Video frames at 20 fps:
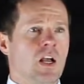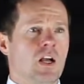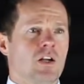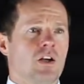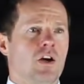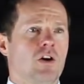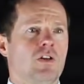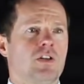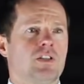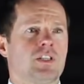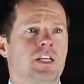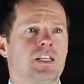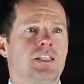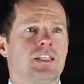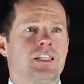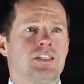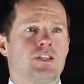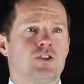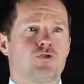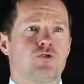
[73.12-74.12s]
Gala Tent
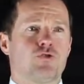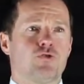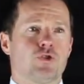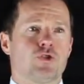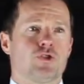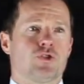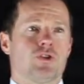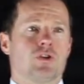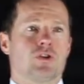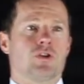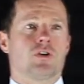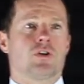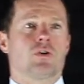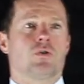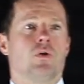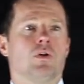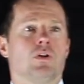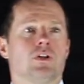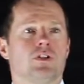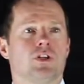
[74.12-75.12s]
is a trusted
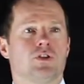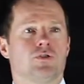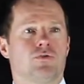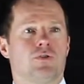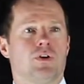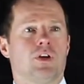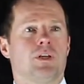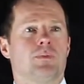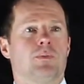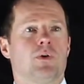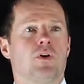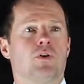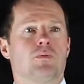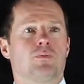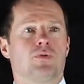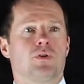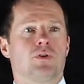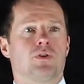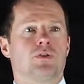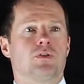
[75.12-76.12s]
quality trademark
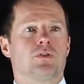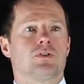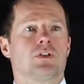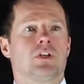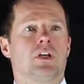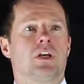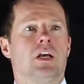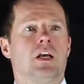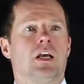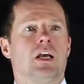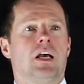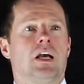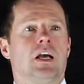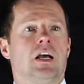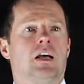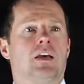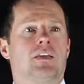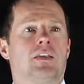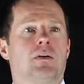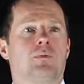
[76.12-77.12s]
product
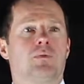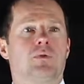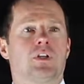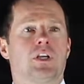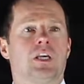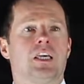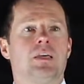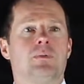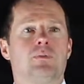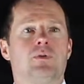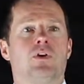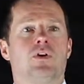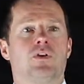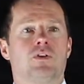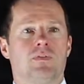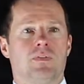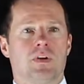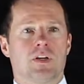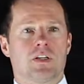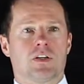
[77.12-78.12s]
that will keep your
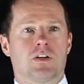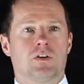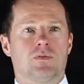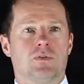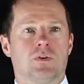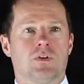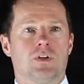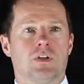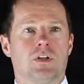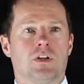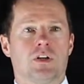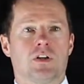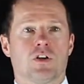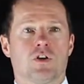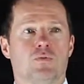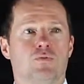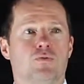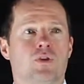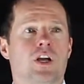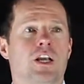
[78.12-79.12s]
event covered.
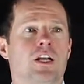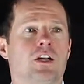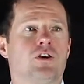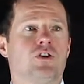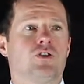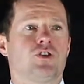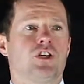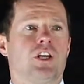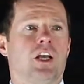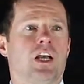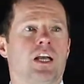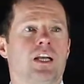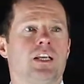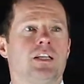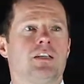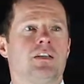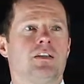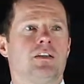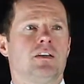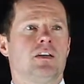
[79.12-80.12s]
Come rain or shine,
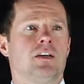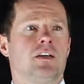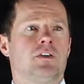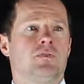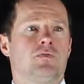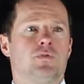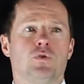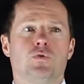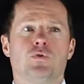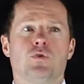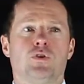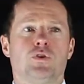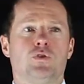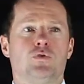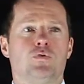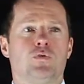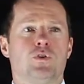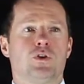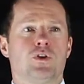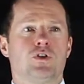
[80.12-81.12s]
view the new
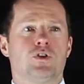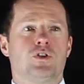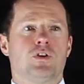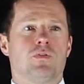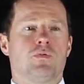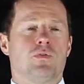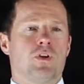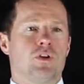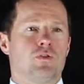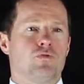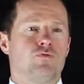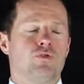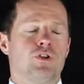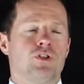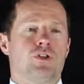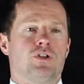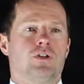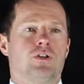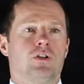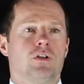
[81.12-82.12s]
version of the
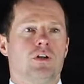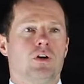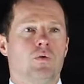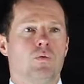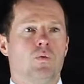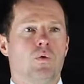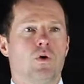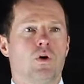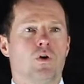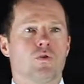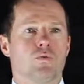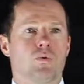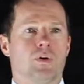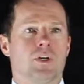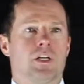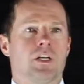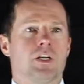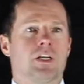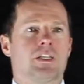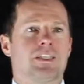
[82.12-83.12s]
original
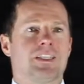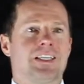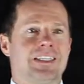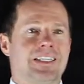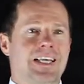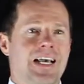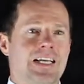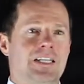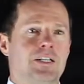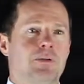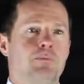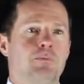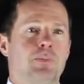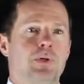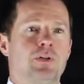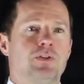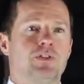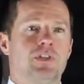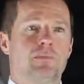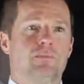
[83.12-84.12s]
award-winning, designed and
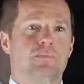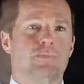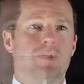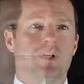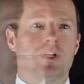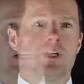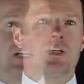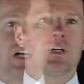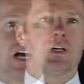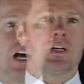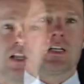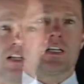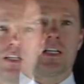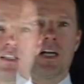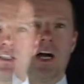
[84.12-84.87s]
built in Britain Gala